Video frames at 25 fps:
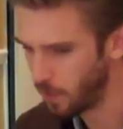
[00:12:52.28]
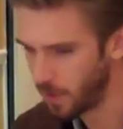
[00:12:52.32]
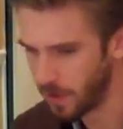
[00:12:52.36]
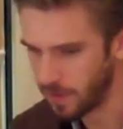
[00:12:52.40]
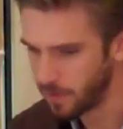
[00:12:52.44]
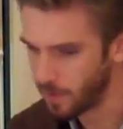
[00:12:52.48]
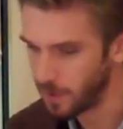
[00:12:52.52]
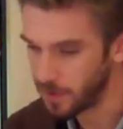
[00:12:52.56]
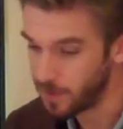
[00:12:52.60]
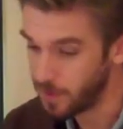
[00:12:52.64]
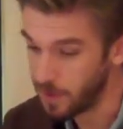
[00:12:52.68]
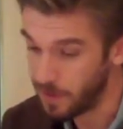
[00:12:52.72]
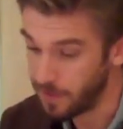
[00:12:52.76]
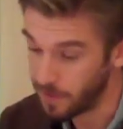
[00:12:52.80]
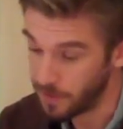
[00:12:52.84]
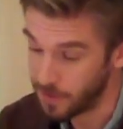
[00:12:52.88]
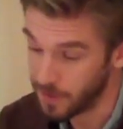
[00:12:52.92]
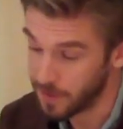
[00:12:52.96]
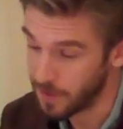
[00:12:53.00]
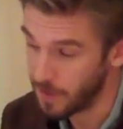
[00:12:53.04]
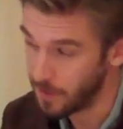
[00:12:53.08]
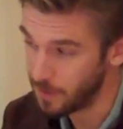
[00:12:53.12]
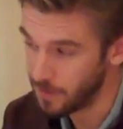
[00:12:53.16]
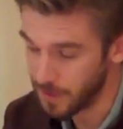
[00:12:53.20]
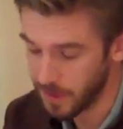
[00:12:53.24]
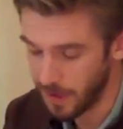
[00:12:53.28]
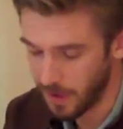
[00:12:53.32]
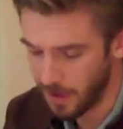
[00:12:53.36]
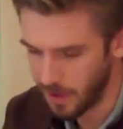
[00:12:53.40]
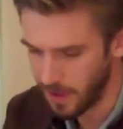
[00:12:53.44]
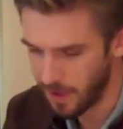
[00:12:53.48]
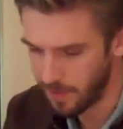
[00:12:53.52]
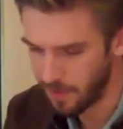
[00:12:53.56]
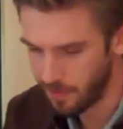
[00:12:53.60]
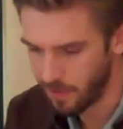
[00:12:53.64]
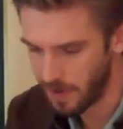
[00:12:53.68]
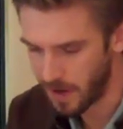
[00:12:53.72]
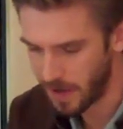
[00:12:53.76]
one of the most beautiful scripts
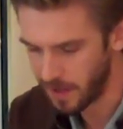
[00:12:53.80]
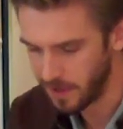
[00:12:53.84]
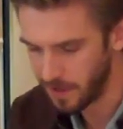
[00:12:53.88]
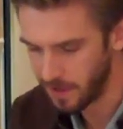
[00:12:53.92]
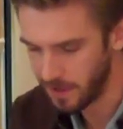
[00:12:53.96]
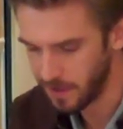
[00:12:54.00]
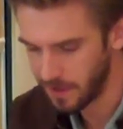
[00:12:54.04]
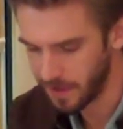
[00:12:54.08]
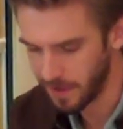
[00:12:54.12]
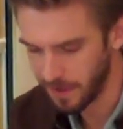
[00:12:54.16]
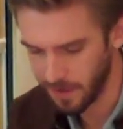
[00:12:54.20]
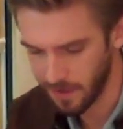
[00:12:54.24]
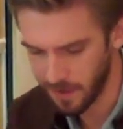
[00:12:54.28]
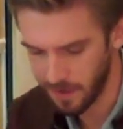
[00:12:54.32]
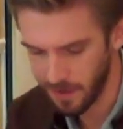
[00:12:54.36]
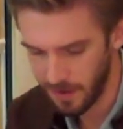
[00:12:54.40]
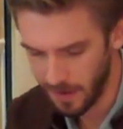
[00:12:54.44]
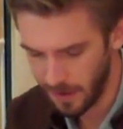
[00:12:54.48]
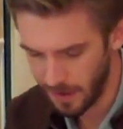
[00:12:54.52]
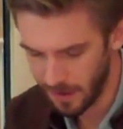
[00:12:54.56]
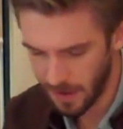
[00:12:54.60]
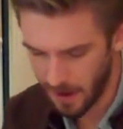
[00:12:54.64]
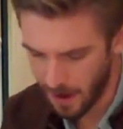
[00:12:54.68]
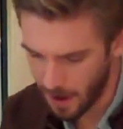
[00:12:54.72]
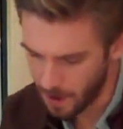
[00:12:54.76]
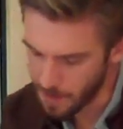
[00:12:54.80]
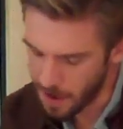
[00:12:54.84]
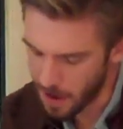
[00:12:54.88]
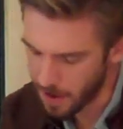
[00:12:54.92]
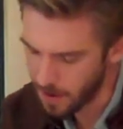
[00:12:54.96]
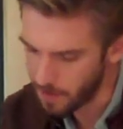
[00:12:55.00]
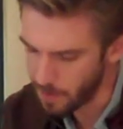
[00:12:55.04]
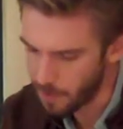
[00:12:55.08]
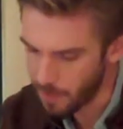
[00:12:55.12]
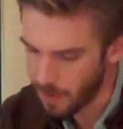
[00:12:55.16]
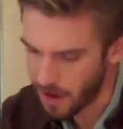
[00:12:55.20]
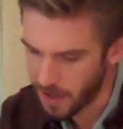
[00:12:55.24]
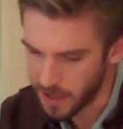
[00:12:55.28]
I'd ever read. And uh, I met
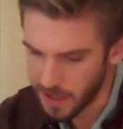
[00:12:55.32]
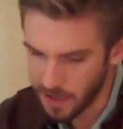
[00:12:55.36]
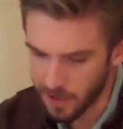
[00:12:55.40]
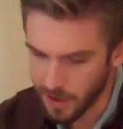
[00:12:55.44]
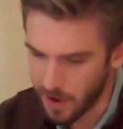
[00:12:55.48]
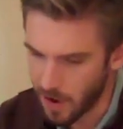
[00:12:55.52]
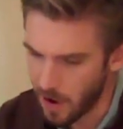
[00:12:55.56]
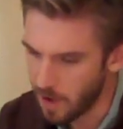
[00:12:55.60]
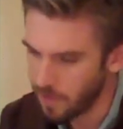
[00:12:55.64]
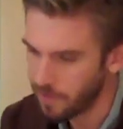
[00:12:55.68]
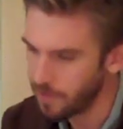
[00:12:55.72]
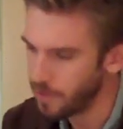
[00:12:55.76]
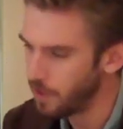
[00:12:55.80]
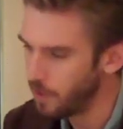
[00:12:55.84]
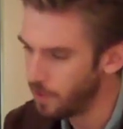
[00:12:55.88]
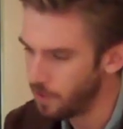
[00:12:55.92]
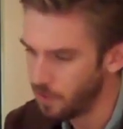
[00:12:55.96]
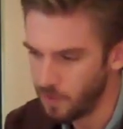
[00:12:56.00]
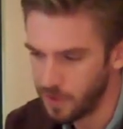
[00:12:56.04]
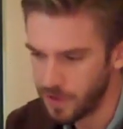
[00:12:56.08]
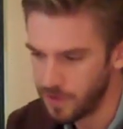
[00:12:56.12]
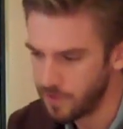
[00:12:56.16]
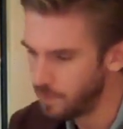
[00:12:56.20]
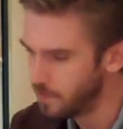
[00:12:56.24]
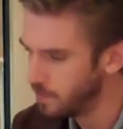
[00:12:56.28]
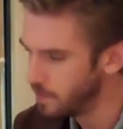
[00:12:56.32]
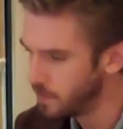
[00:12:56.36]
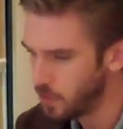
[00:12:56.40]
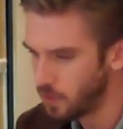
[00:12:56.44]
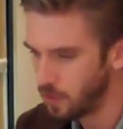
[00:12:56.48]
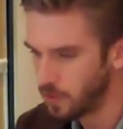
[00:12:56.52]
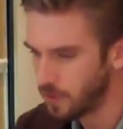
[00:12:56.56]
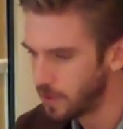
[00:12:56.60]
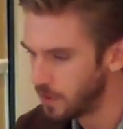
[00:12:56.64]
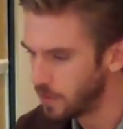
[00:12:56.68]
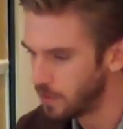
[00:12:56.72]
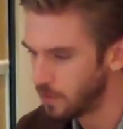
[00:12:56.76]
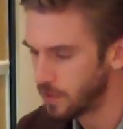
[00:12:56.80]
him about a year and a half ago, and we
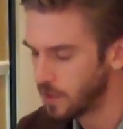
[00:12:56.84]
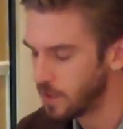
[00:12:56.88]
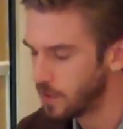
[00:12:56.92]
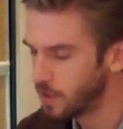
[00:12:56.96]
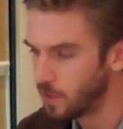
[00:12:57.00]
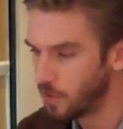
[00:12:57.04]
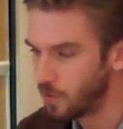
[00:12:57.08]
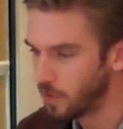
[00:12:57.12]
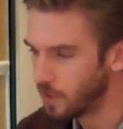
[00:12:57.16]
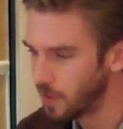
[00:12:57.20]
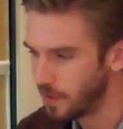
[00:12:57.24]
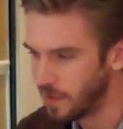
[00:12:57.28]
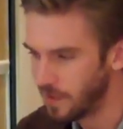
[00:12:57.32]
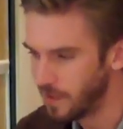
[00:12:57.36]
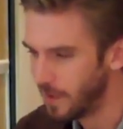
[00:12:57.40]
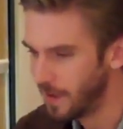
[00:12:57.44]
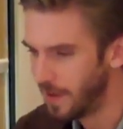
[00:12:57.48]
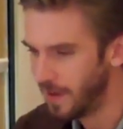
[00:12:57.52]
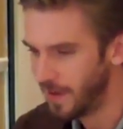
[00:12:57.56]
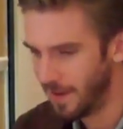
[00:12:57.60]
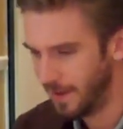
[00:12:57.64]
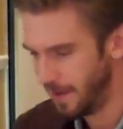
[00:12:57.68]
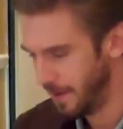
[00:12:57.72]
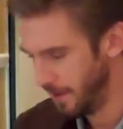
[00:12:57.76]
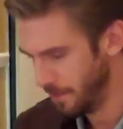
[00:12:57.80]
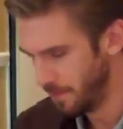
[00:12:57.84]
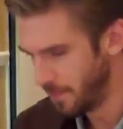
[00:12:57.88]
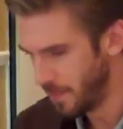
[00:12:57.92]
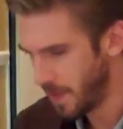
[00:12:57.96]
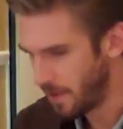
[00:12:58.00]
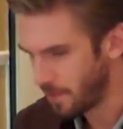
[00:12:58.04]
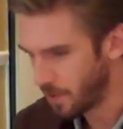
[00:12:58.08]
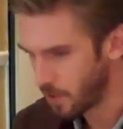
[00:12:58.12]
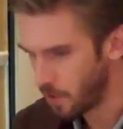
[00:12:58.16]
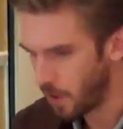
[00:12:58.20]
talked and talked and talked, and never